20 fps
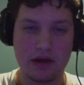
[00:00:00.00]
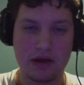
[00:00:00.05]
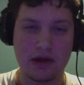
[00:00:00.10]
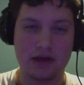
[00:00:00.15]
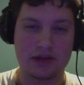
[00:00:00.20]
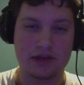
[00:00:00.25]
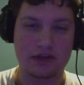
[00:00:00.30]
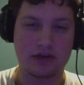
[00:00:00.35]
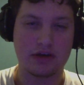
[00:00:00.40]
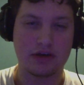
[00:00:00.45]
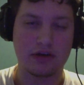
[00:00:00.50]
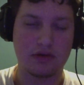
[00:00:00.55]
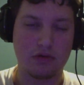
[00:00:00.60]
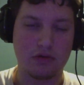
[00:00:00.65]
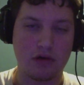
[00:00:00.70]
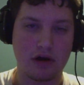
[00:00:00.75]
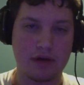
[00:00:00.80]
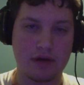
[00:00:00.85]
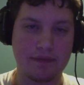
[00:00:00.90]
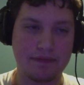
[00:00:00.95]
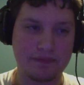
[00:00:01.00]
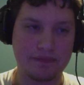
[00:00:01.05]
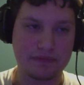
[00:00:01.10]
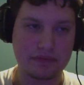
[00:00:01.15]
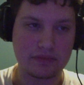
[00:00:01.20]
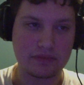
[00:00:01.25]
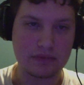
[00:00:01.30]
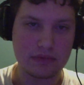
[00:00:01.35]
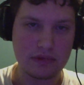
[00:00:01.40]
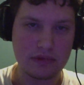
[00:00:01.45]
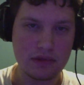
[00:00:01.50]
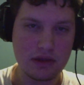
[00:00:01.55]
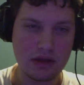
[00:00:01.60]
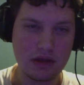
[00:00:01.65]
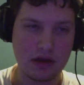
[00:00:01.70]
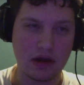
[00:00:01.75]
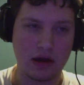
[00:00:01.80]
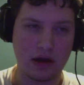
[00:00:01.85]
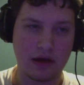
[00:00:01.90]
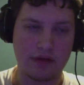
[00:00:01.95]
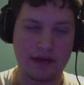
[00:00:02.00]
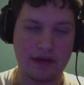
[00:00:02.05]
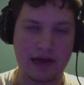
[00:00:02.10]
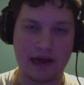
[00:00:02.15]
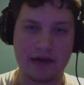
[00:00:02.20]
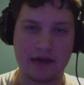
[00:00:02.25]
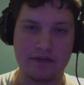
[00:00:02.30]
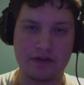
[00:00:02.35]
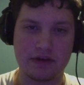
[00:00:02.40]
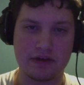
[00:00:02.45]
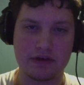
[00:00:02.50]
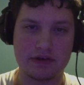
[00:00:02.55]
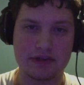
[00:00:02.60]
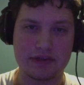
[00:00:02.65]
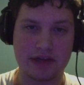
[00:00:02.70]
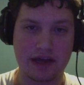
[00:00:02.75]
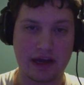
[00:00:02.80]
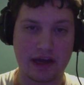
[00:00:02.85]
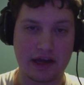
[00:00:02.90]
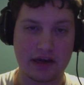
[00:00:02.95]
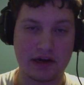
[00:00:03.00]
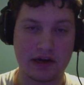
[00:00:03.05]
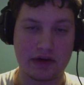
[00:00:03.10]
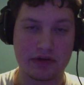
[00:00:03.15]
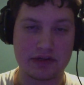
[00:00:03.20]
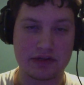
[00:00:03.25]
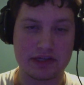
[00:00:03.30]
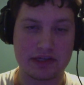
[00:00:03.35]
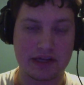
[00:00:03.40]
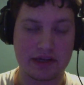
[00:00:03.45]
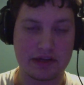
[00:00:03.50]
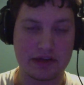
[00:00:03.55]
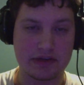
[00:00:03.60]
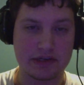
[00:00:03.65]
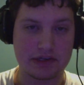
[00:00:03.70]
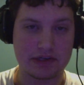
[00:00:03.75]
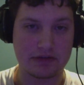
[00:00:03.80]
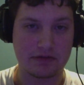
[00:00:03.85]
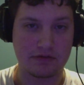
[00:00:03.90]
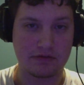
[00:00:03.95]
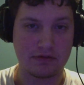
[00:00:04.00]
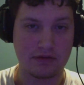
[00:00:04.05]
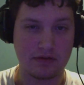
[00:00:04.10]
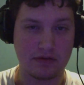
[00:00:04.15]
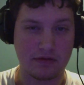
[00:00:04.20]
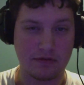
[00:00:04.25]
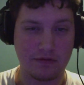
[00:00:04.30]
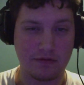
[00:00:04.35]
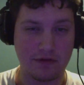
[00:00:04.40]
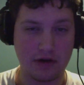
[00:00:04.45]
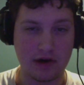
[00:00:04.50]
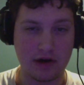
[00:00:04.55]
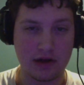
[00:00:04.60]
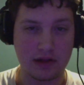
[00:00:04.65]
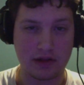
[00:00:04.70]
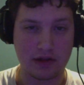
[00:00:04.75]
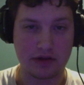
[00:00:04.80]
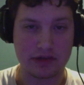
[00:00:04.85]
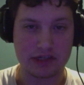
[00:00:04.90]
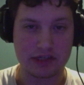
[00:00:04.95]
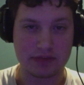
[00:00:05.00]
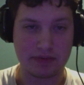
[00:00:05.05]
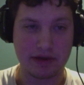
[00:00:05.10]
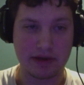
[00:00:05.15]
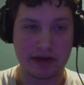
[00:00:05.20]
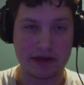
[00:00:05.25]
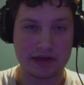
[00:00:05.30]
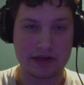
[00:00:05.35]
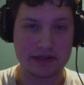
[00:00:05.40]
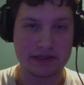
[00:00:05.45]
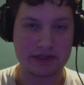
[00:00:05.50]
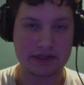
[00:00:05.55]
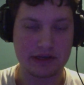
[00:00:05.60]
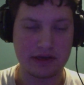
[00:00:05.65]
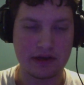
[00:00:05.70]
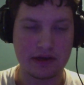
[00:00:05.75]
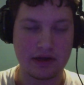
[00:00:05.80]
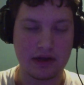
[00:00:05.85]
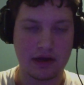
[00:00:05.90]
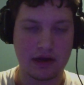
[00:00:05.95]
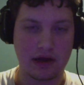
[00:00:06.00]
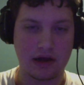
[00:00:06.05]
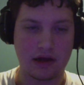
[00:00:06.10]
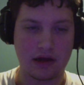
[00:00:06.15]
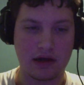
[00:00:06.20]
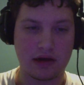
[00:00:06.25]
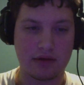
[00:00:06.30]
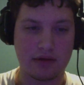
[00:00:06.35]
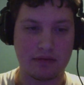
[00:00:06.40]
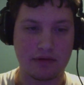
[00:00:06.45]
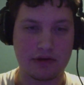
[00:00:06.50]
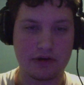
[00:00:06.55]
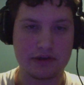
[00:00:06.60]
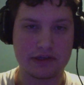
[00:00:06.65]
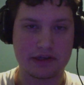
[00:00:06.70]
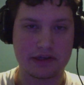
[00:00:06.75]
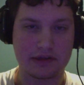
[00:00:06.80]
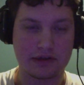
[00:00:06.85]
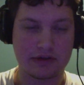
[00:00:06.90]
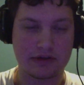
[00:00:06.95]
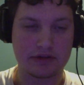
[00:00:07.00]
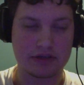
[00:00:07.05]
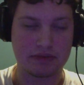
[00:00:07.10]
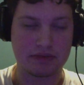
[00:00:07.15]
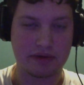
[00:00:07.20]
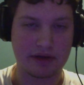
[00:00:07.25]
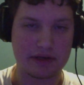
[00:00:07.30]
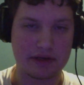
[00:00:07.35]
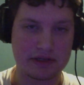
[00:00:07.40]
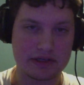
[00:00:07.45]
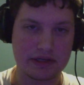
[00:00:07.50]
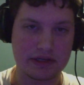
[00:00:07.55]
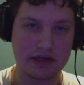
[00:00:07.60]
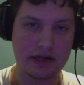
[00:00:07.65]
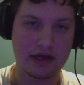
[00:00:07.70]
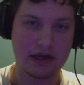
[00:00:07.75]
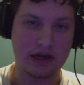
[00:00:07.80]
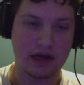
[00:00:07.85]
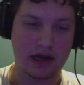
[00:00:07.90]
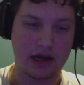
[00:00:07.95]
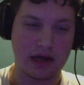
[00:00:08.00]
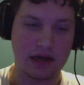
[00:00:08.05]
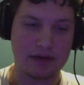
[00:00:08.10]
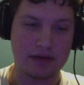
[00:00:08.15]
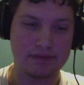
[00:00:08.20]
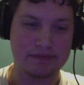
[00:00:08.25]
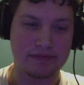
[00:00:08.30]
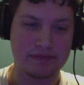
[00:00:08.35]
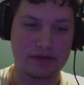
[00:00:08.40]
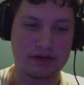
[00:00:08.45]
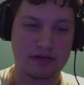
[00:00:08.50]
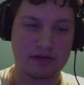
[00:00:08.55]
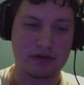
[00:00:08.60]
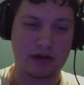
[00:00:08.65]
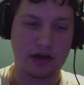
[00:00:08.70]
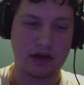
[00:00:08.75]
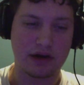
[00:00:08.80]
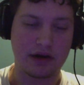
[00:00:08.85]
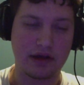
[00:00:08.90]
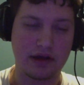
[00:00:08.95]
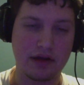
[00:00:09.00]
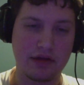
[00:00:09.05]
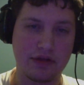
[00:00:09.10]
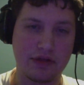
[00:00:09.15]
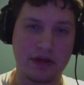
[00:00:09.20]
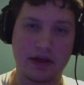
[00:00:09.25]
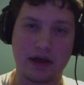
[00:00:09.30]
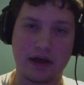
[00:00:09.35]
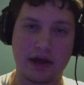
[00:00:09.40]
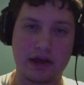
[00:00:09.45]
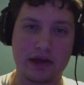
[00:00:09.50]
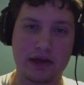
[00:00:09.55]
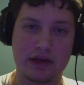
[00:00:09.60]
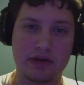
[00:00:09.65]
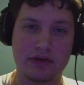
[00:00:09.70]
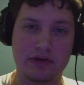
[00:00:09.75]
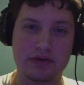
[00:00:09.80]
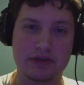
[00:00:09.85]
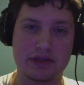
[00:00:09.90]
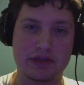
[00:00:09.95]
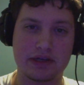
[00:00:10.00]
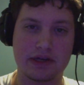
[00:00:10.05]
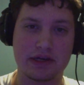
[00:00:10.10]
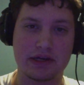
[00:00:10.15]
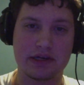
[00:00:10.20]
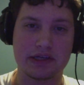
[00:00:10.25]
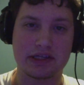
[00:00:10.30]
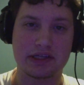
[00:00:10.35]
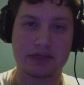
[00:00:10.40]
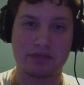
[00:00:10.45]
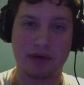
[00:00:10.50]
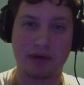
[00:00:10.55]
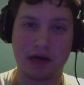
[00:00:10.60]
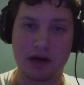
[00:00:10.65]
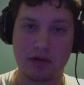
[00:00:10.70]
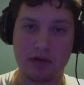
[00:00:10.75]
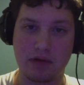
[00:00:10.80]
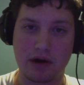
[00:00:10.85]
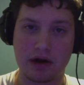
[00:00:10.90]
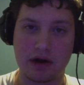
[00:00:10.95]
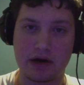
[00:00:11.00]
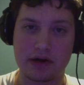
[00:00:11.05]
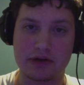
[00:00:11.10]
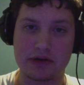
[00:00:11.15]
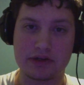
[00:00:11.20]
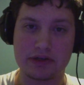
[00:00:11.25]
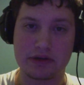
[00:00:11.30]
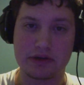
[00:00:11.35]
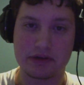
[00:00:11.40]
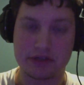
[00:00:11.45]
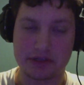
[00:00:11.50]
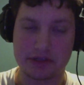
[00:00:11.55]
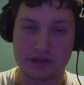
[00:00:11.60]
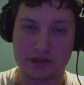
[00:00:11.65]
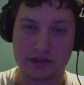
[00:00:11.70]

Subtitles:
It's a good one that I've used, that I noticed that uses very low specs, runs on low specs. Another thing I use is Spyware Search and